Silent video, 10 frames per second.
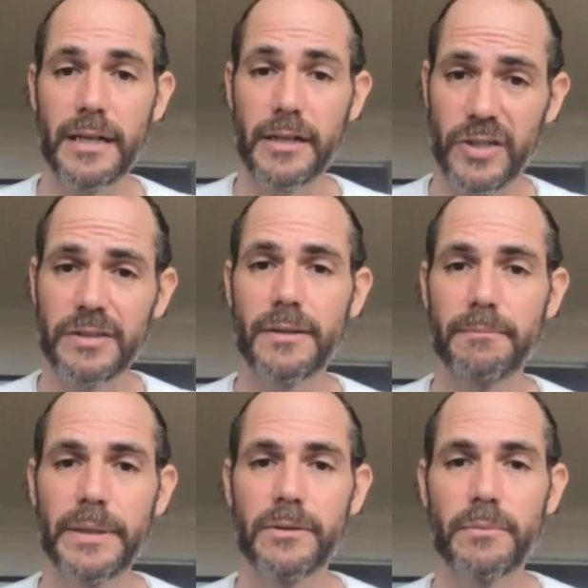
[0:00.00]
Christian
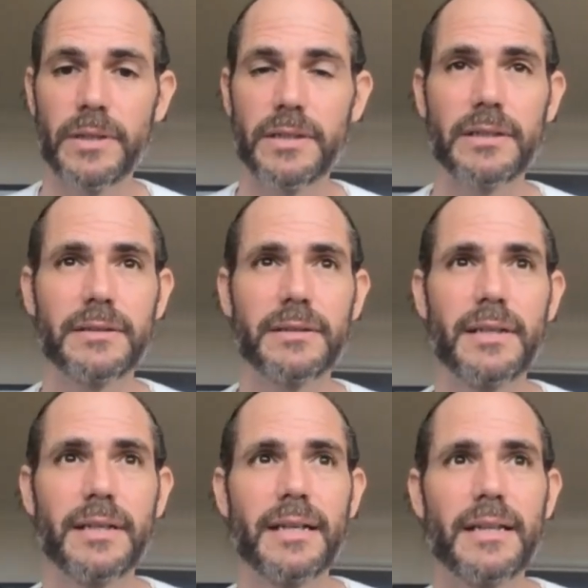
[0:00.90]
pilgrimages.
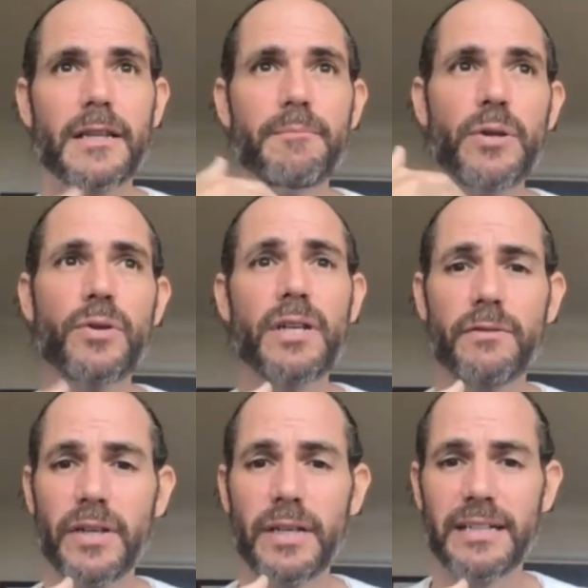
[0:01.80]
The beauty
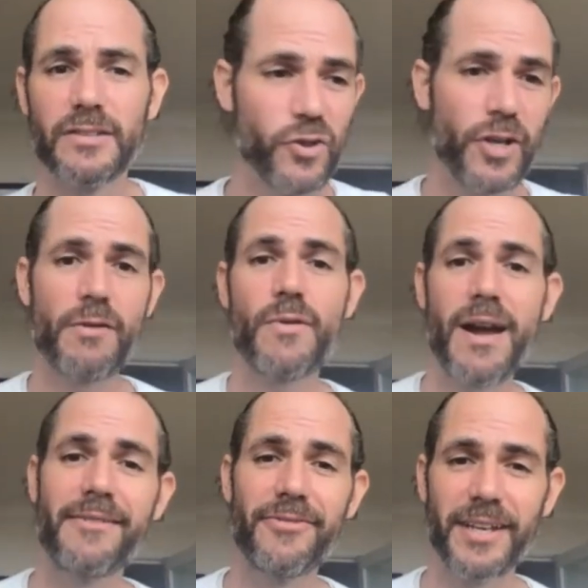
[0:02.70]
of it is not
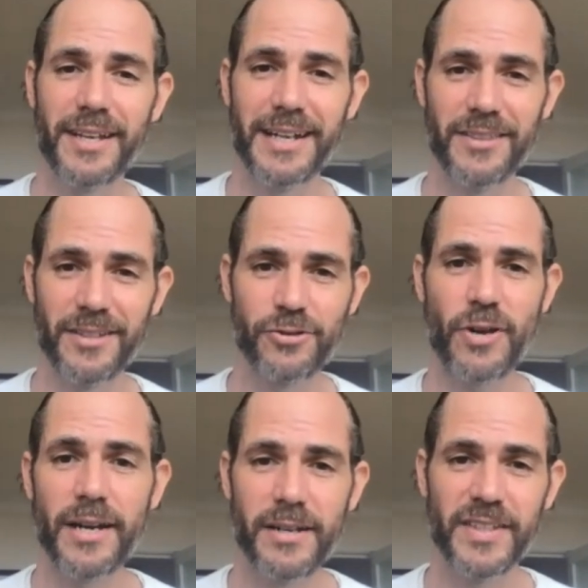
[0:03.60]
arriving at the
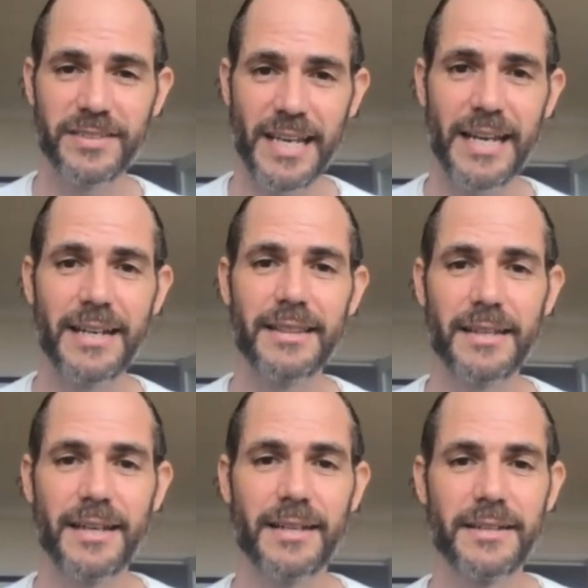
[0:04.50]
shrine of the saint at
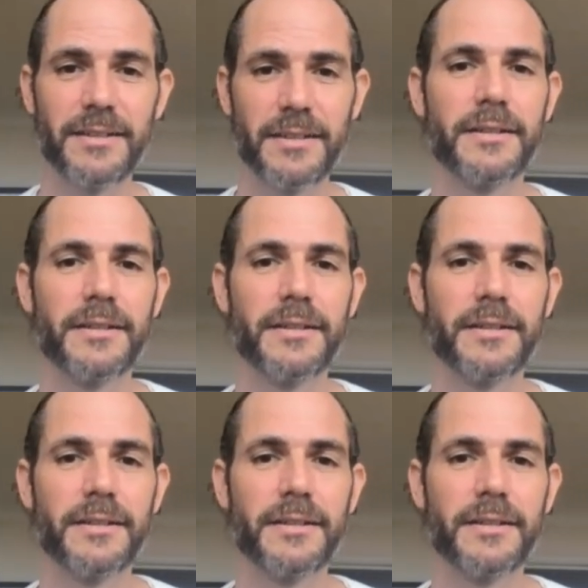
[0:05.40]
the end.